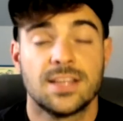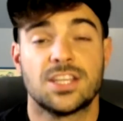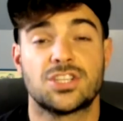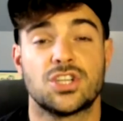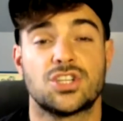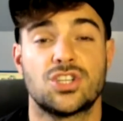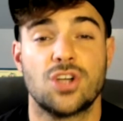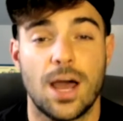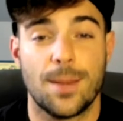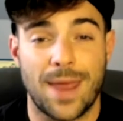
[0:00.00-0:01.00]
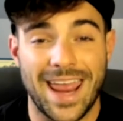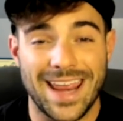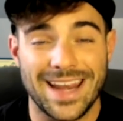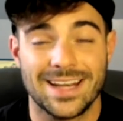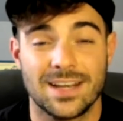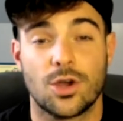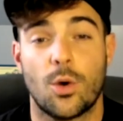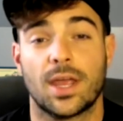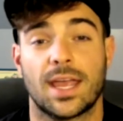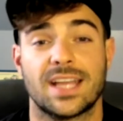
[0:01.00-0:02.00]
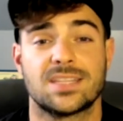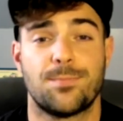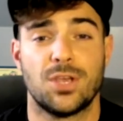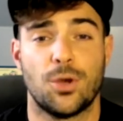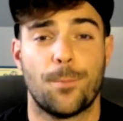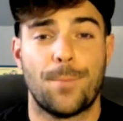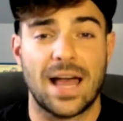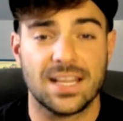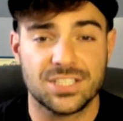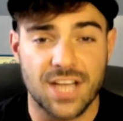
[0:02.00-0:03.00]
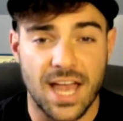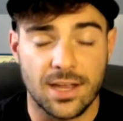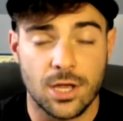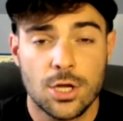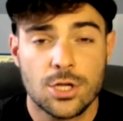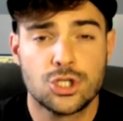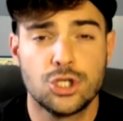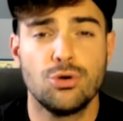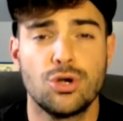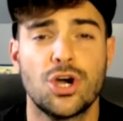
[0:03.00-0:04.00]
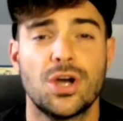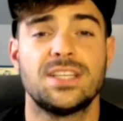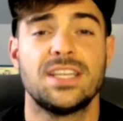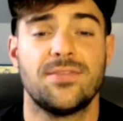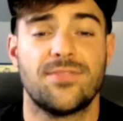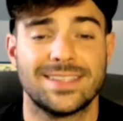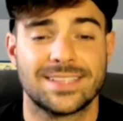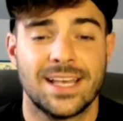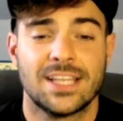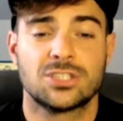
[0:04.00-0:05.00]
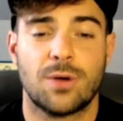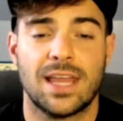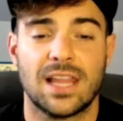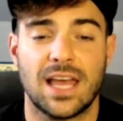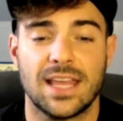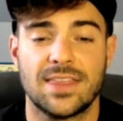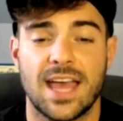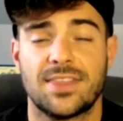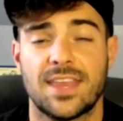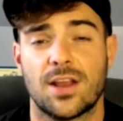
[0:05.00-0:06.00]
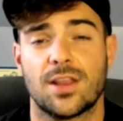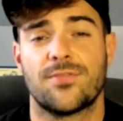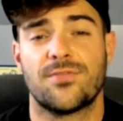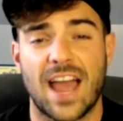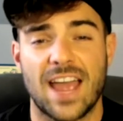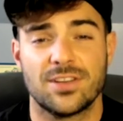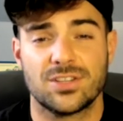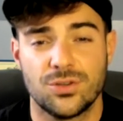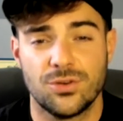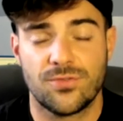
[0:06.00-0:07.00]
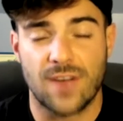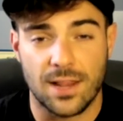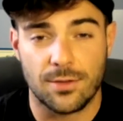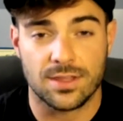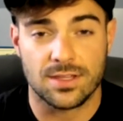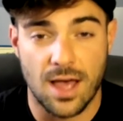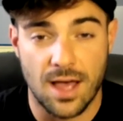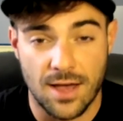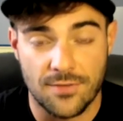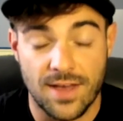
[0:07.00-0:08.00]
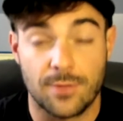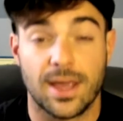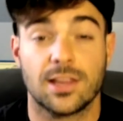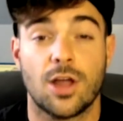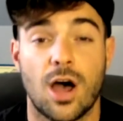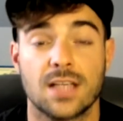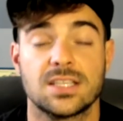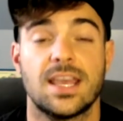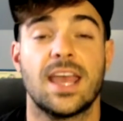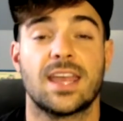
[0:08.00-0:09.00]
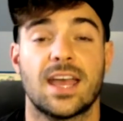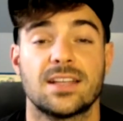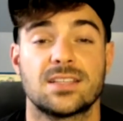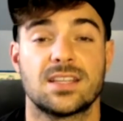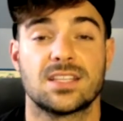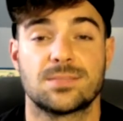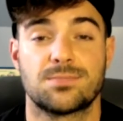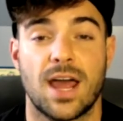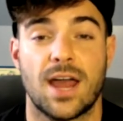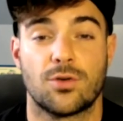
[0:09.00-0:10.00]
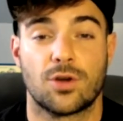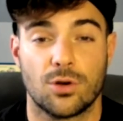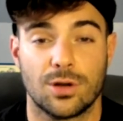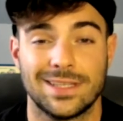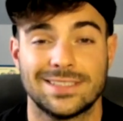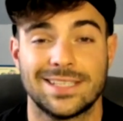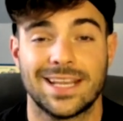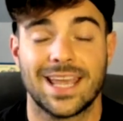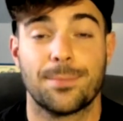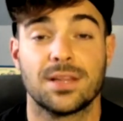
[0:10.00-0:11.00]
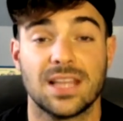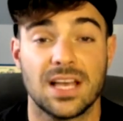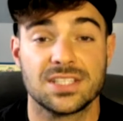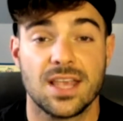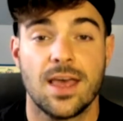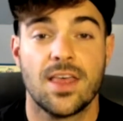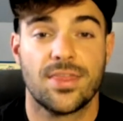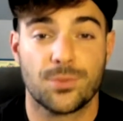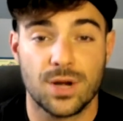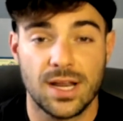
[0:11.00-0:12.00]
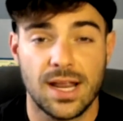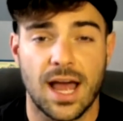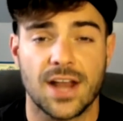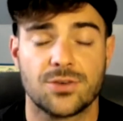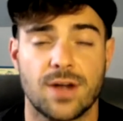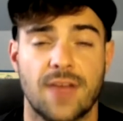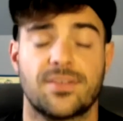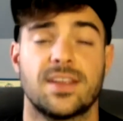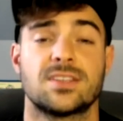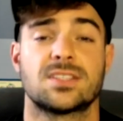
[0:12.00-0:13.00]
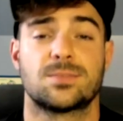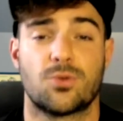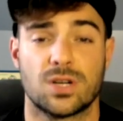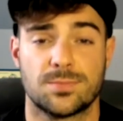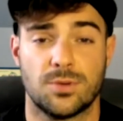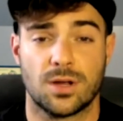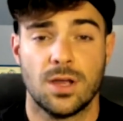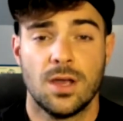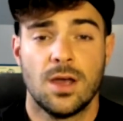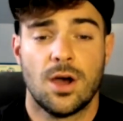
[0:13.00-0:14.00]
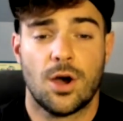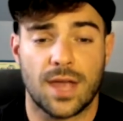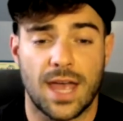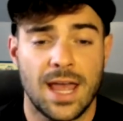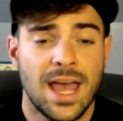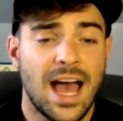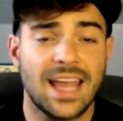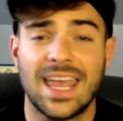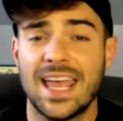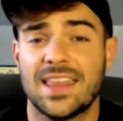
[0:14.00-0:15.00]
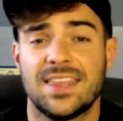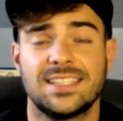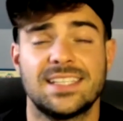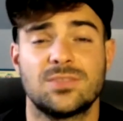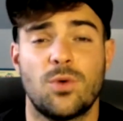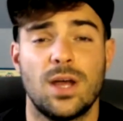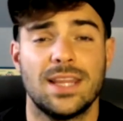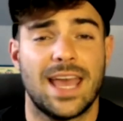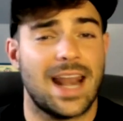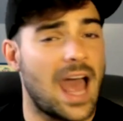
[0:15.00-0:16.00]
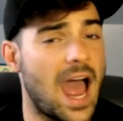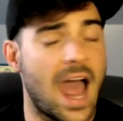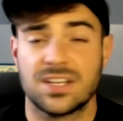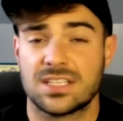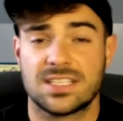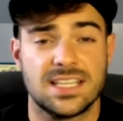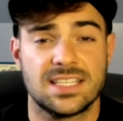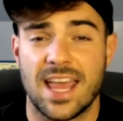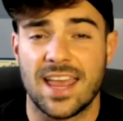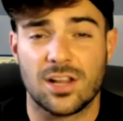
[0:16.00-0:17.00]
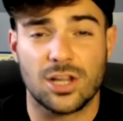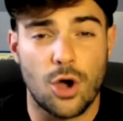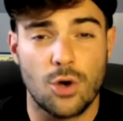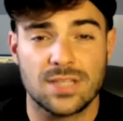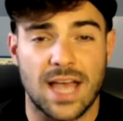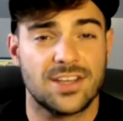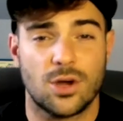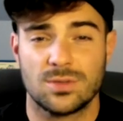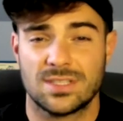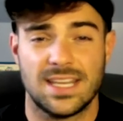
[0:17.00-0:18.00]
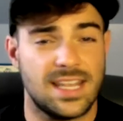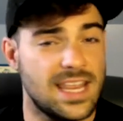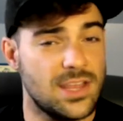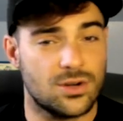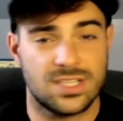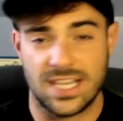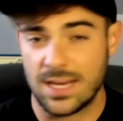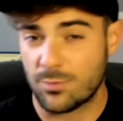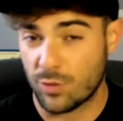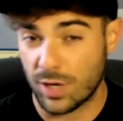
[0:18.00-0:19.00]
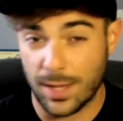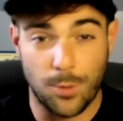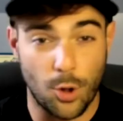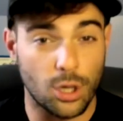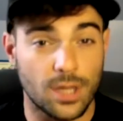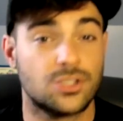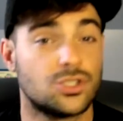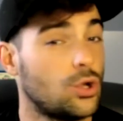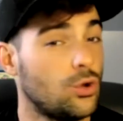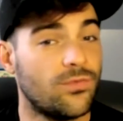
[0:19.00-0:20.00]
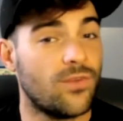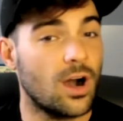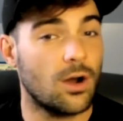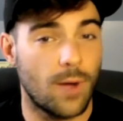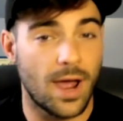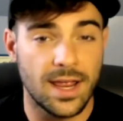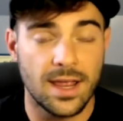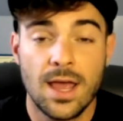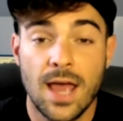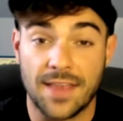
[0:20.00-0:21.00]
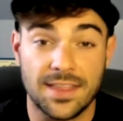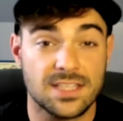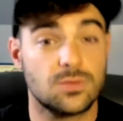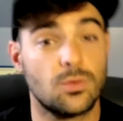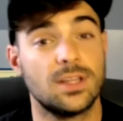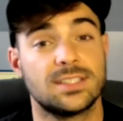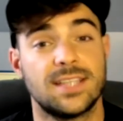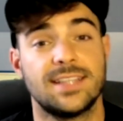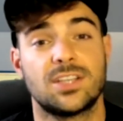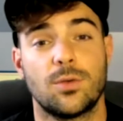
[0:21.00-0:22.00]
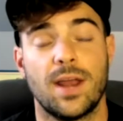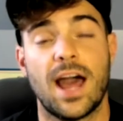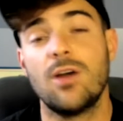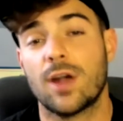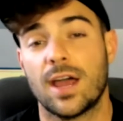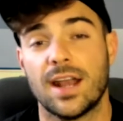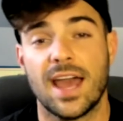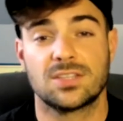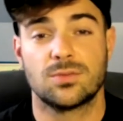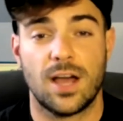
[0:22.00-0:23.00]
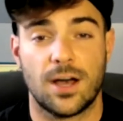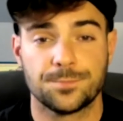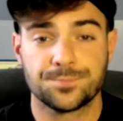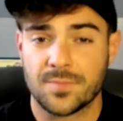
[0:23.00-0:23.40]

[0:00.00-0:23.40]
This is Sean Payton going against Bill Belichick. Two good defense, so I like that there. They're 5-2 following a loss against the spread. Currently sitting at +3 on DraftKings Sportsbook. Okay, again, this is one that I just see staying close. I don't see either team really pulling too far away. I think this is one the Saints could win outright as well.